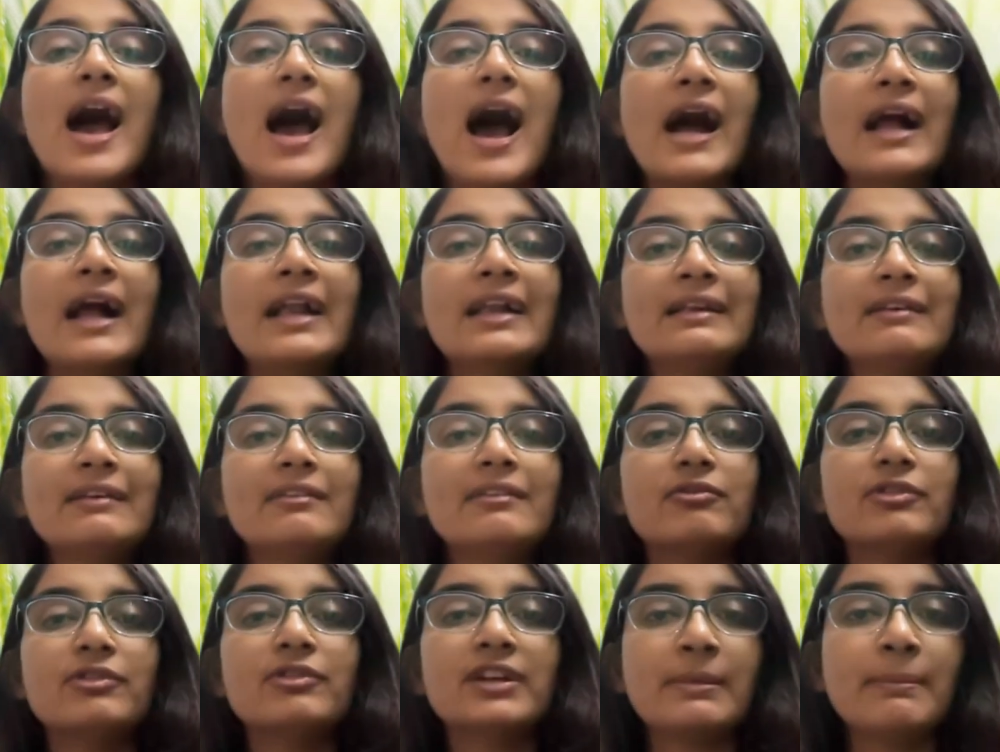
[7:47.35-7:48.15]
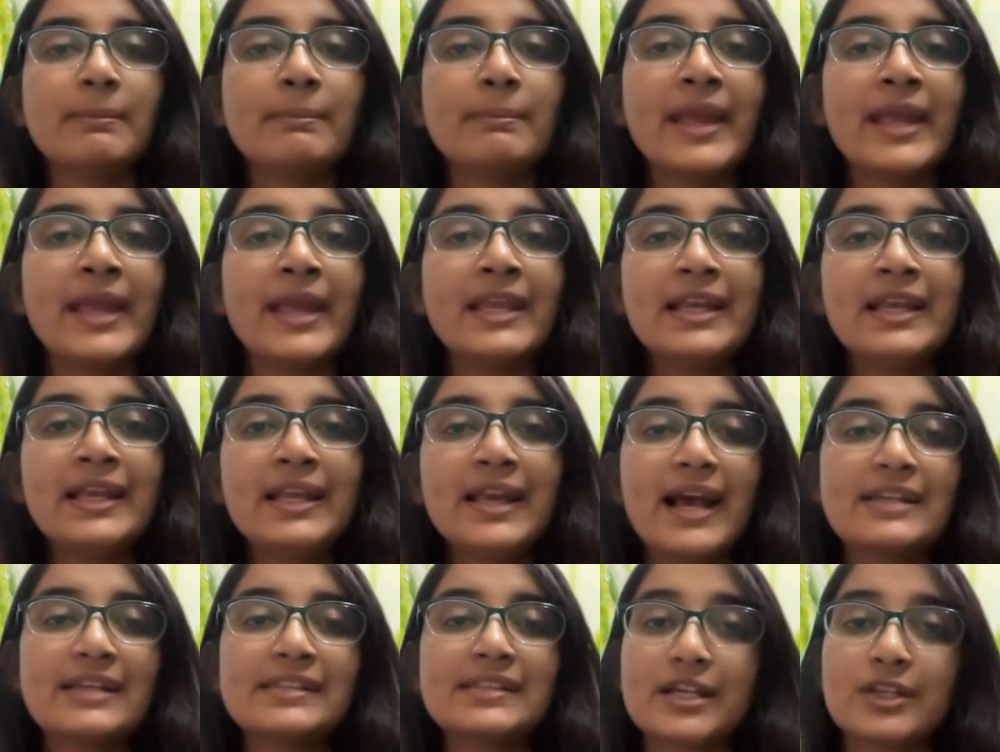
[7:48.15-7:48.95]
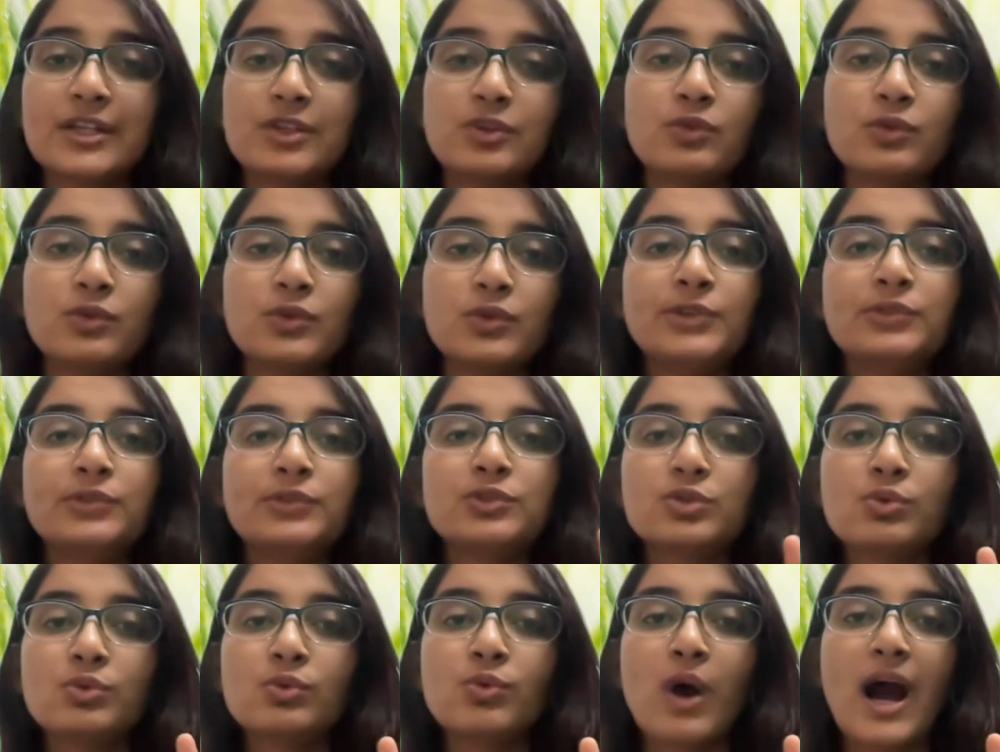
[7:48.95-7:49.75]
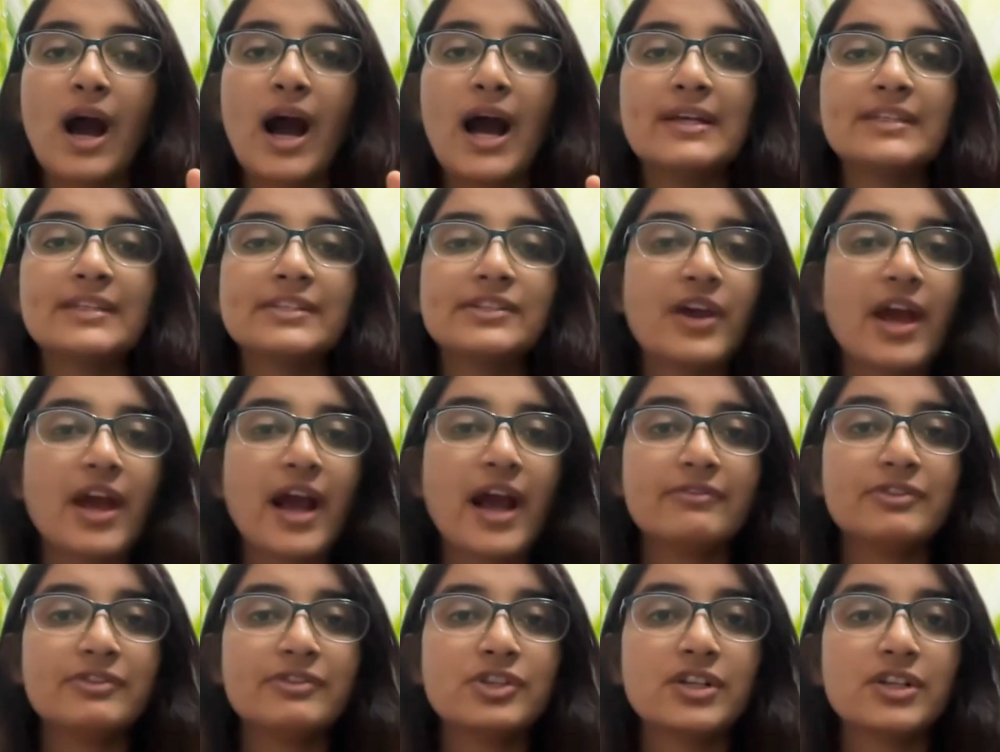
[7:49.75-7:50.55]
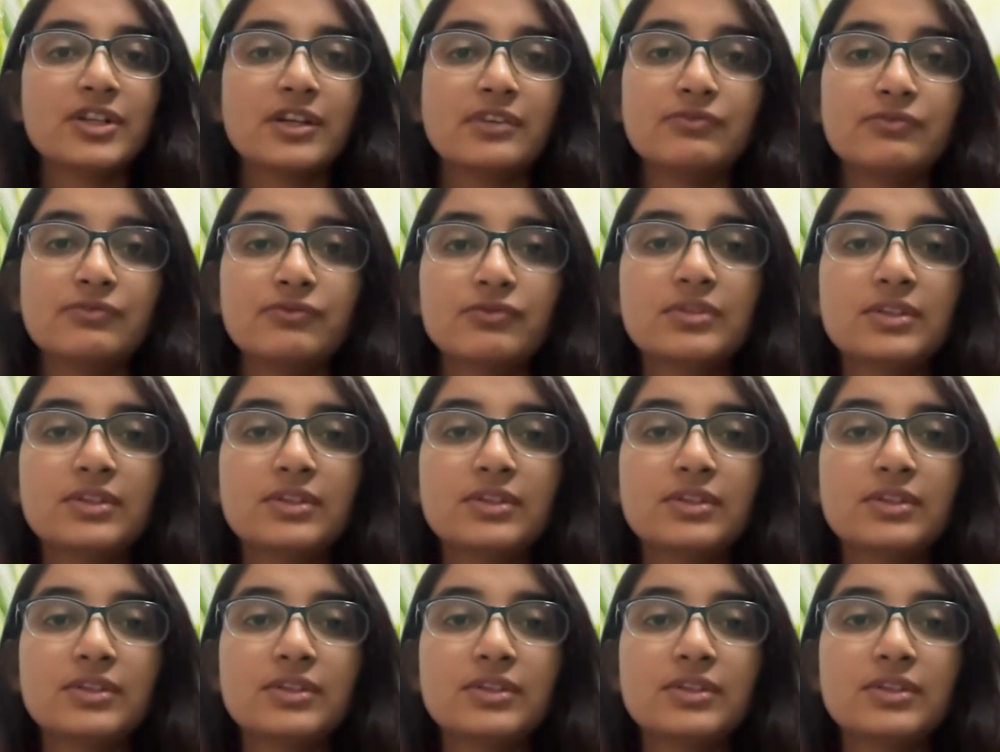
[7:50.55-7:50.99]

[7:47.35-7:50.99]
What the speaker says: and remaining, as I told you, 2 hours you have to give